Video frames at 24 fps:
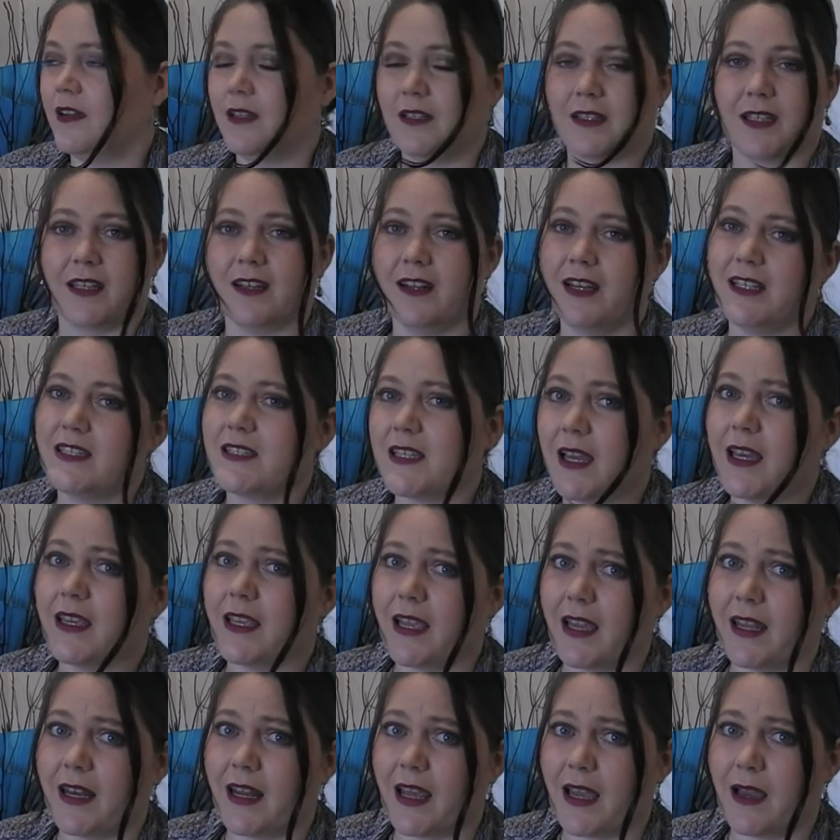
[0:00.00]
Can I say
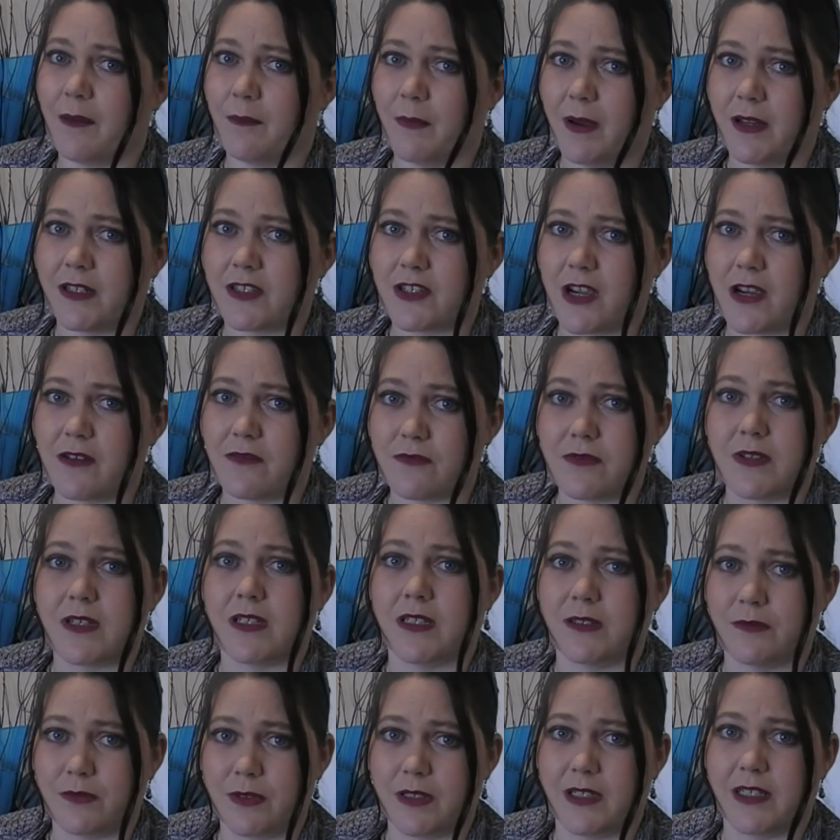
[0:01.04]
again how much I
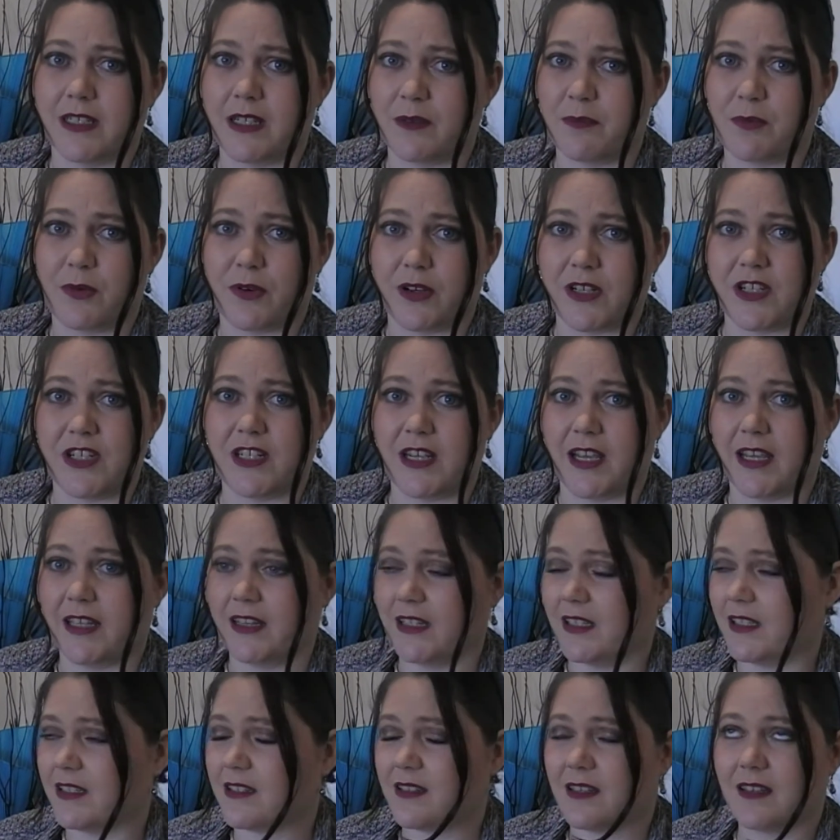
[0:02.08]
really, really appreciate
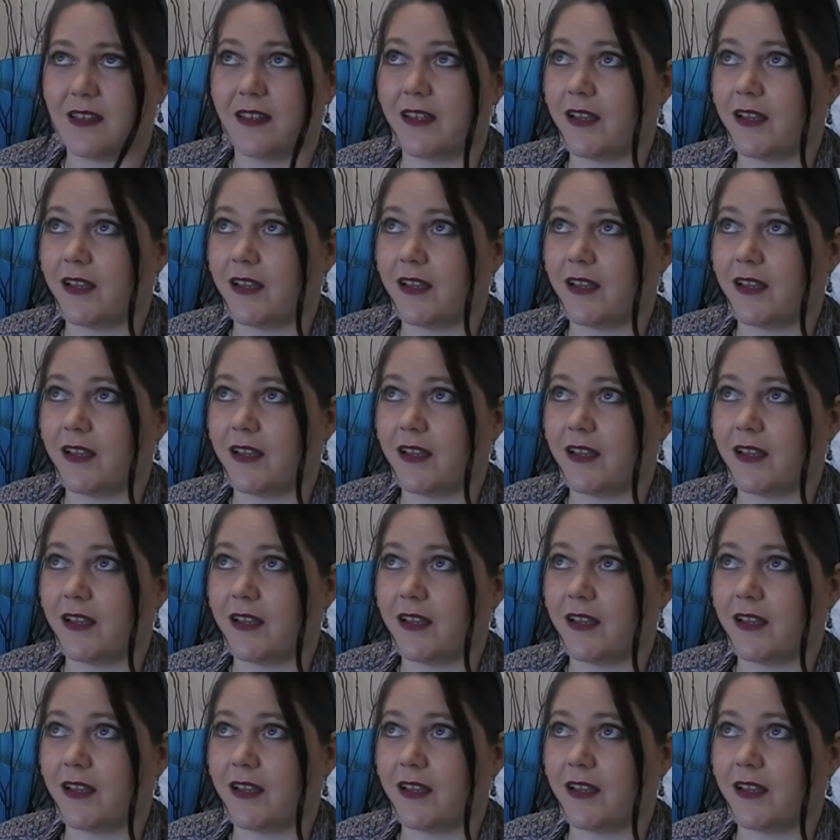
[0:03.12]
this?